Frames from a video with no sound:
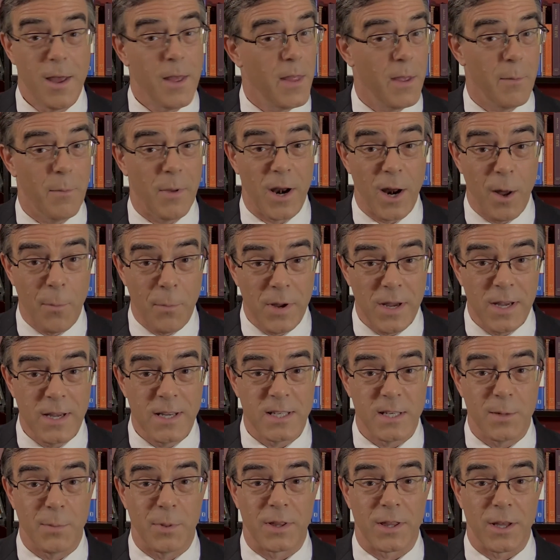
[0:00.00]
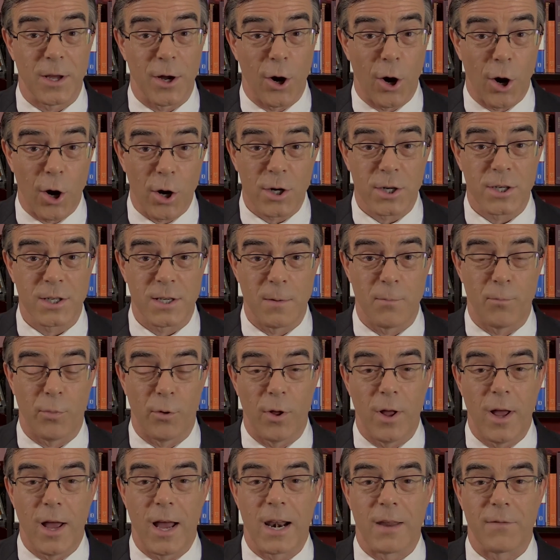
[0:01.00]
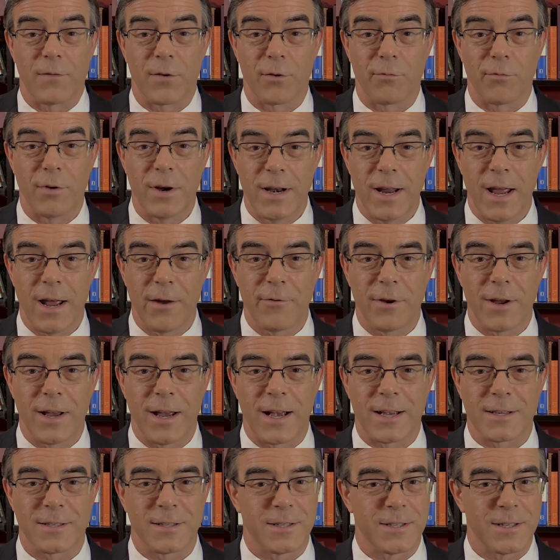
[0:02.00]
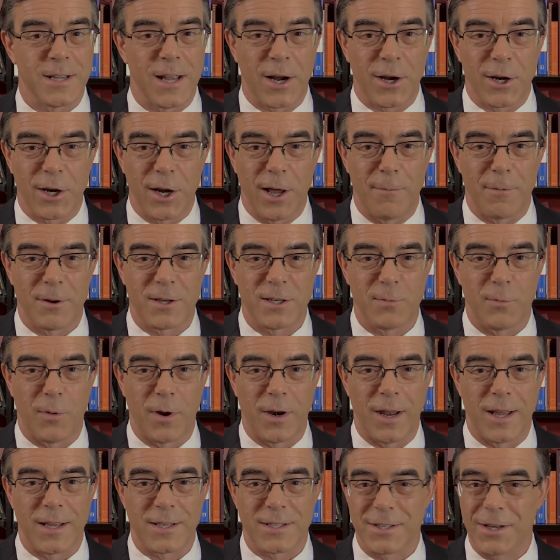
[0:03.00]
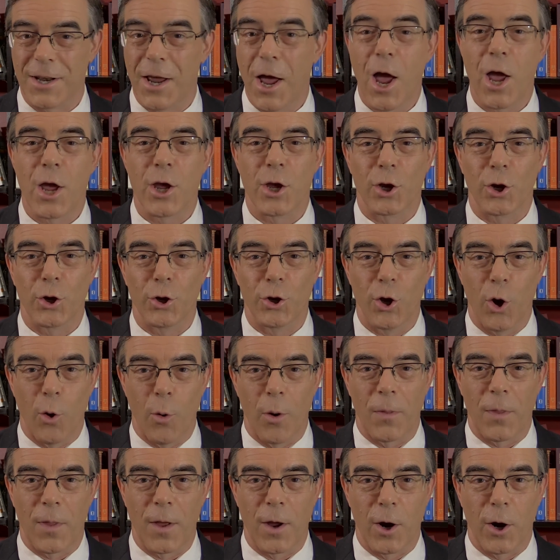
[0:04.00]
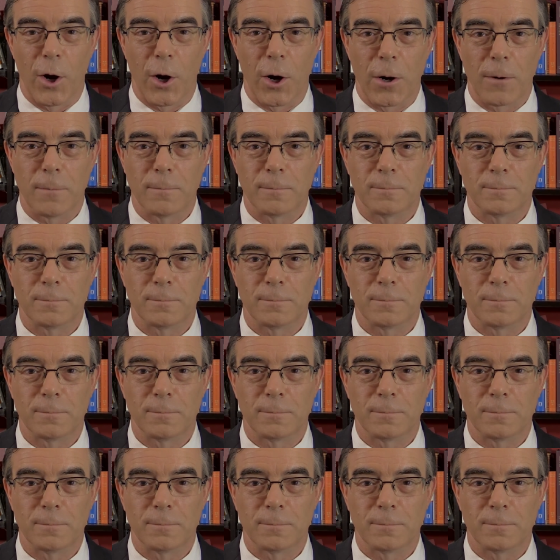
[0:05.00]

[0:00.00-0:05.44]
They may not be easy, but they are simple. And if you read Henry Hazlitt's Economics in One Lesson, you'll know what they are.